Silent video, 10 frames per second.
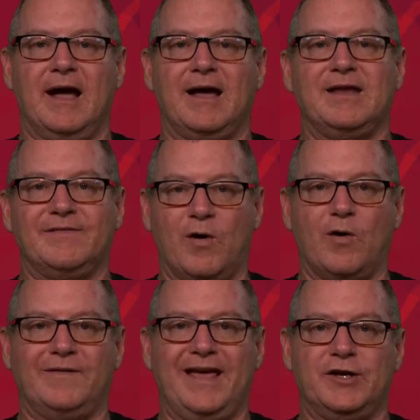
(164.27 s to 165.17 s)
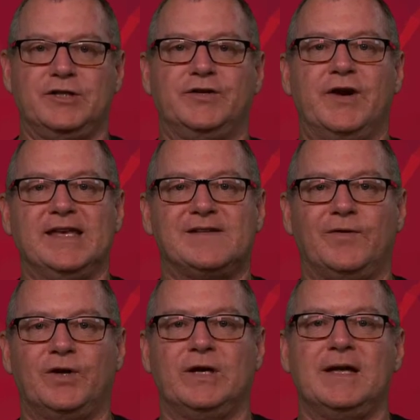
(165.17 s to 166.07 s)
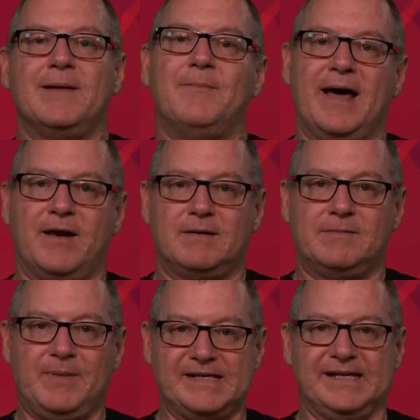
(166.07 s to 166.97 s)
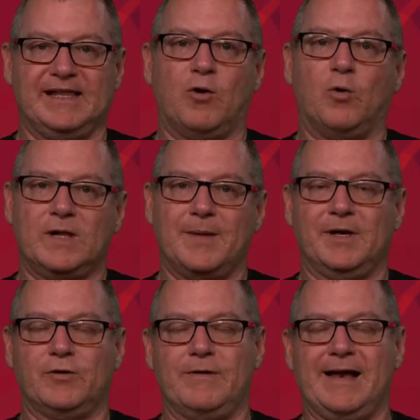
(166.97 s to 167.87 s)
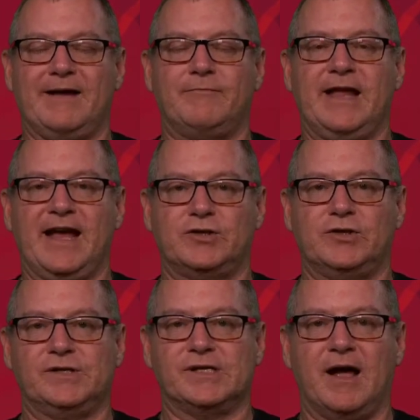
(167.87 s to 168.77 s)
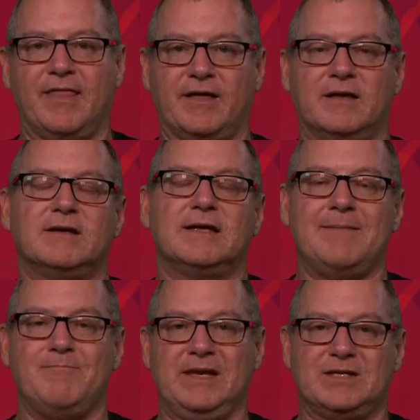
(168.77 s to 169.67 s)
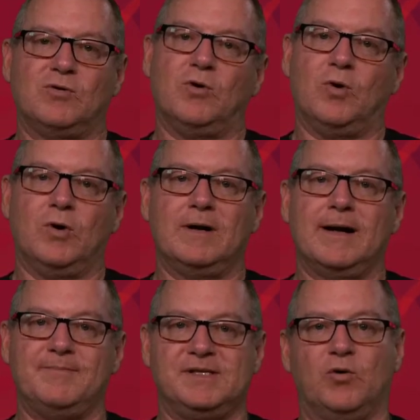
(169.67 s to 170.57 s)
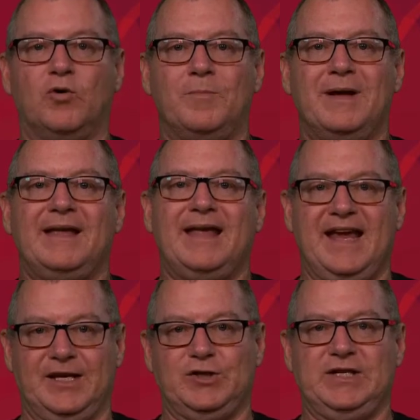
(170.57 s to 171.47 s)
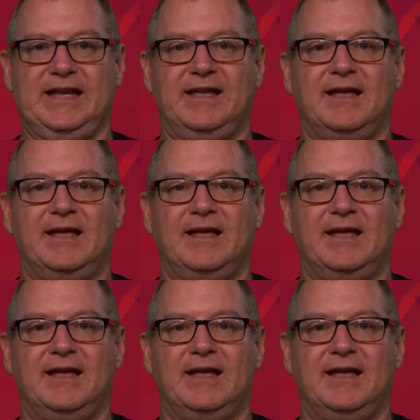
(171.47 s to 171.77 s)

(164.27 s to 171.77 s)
involve energy transfer, but basically all chemical reactions either emit or absorb energy.